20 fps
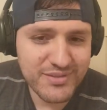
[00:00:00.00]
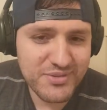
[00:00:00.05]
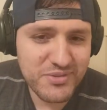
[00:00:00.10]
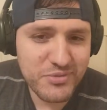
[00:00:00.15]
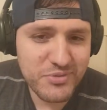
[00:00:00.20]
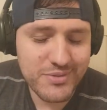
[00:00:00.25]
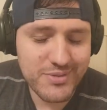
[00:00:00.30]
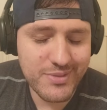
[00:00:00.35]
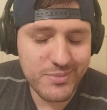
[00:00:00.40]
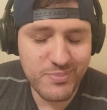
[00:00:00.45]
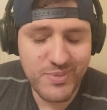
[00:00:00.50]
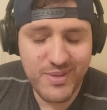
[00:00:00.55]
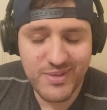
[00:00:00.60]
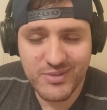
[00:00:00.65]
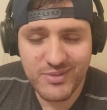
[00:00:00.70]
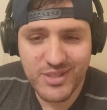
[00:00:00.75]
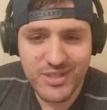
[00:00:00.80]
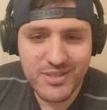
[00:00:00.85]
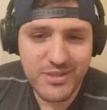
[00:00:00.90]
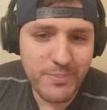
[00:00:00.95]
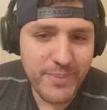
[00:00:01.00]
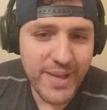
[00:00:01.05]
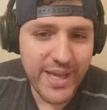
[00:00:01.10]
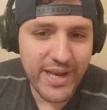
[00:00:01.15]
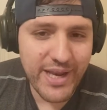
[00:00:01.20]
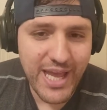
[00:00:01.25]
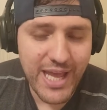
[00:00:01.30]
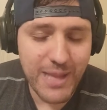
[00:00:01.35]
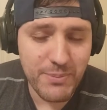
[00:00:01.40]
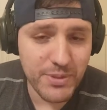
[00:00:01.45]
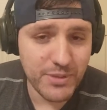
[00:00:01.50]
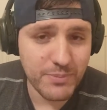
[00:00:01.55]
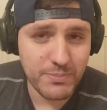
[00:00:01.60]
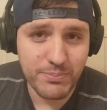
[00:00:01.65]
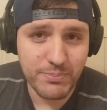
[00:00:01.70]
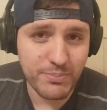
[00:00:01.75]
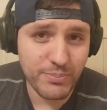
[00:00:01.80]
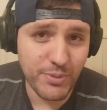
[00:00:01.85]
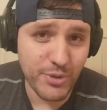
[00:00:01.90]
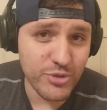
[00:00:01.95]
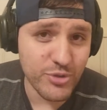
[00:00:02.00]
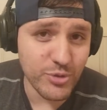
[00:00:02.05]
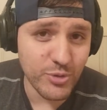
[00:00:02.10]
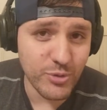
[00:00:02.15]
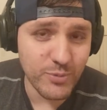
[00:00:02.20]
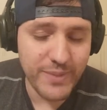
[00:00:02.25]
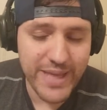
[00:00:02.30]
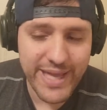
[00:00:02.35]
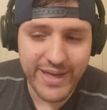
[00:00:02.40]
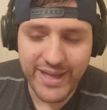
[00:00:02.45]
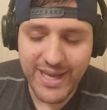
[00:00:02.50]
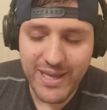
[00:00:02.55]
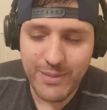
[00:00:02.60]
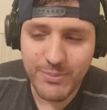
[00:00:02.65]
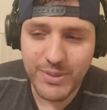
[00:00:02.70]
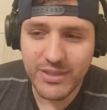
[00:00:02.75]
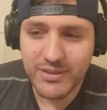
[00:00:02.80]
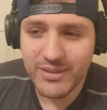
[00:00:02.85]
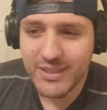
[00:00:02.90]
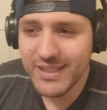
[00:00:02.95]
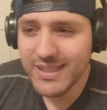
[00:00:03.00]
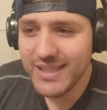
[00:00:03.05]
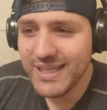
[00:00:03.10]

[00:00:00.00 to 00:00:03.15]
It's just a bad habit, personal bad habit.